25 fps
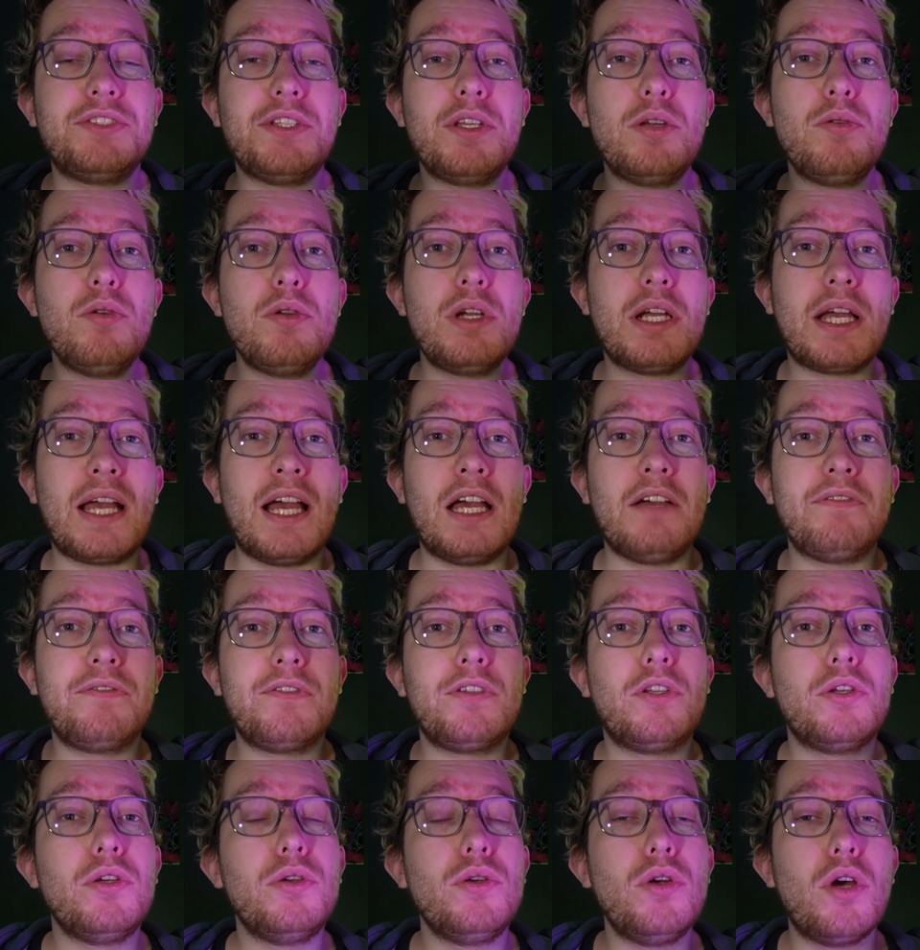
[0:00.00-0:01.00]
you have
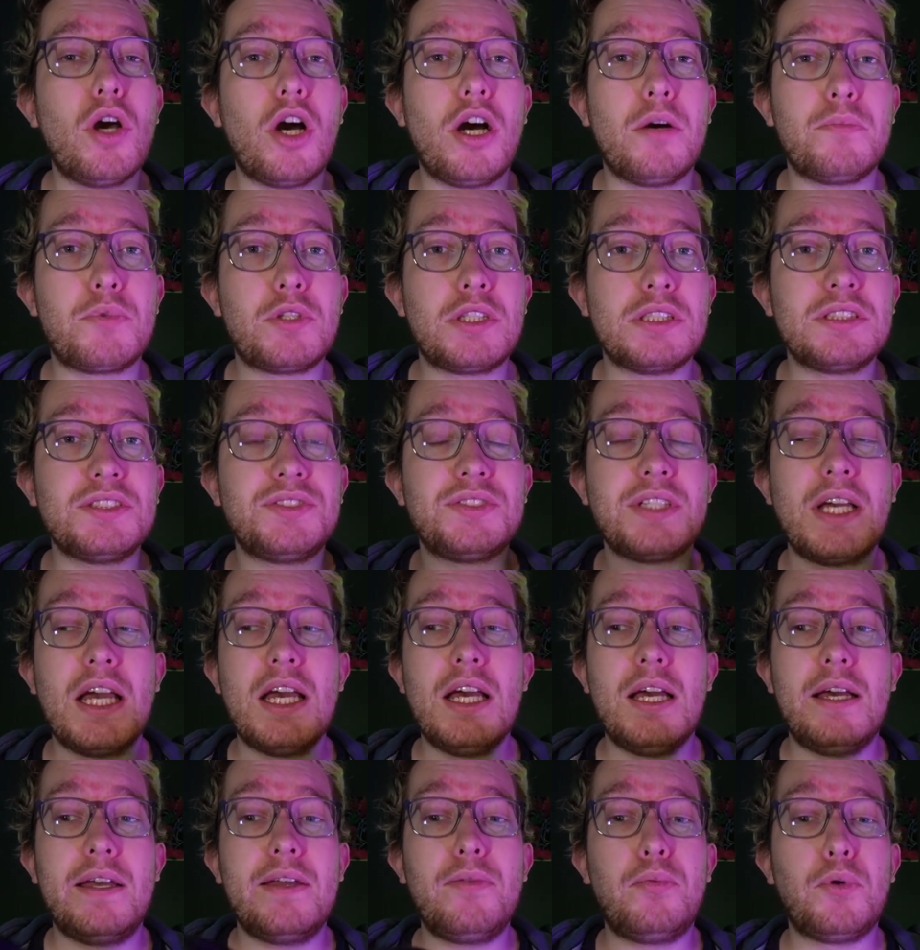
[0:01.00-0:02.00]
two options
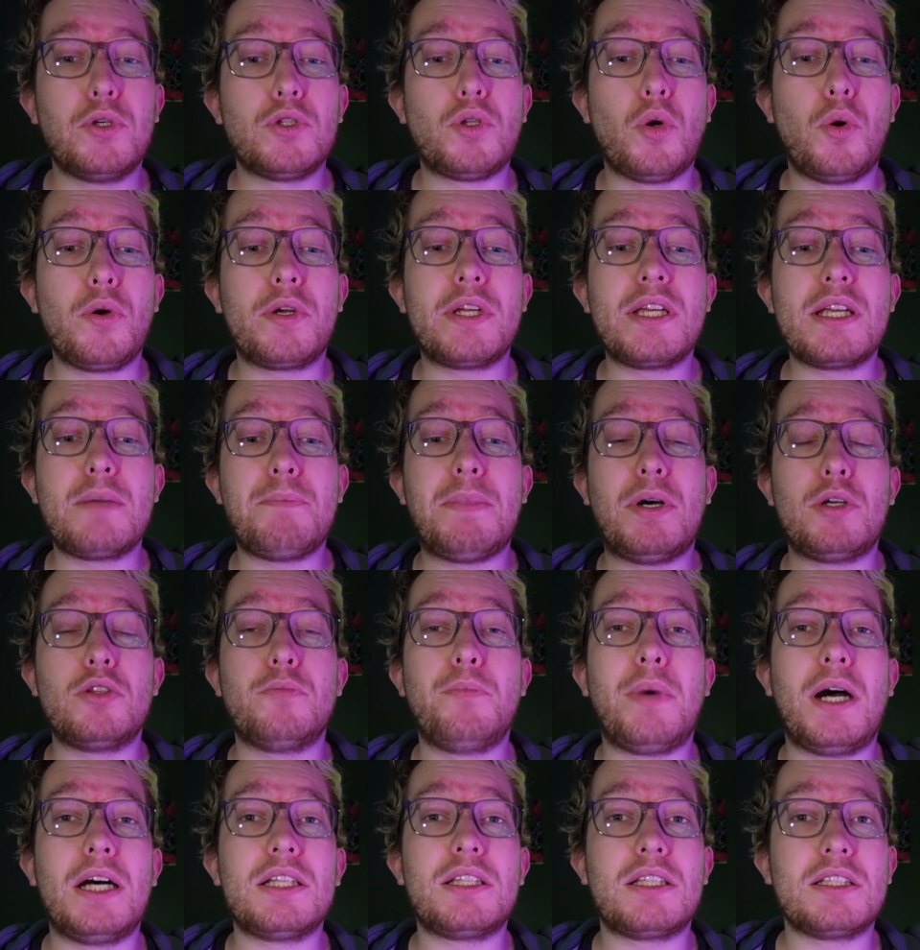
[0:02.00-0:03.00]
if we're talking about
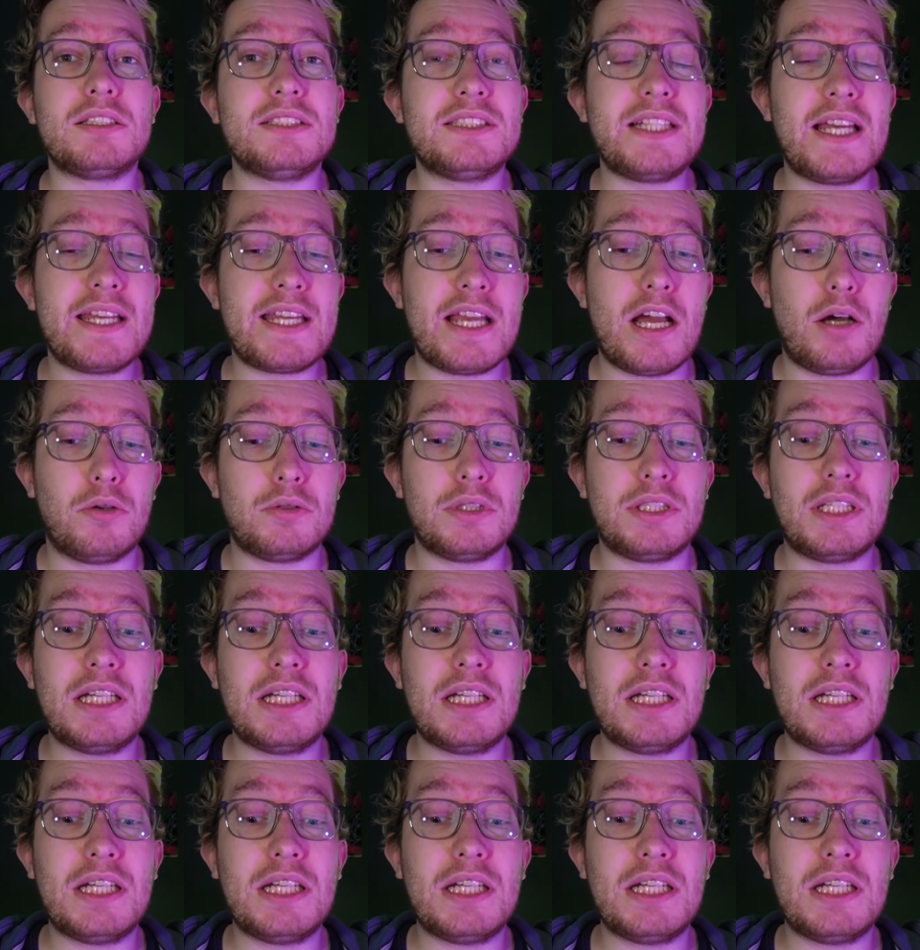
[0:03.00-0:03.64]
button layout.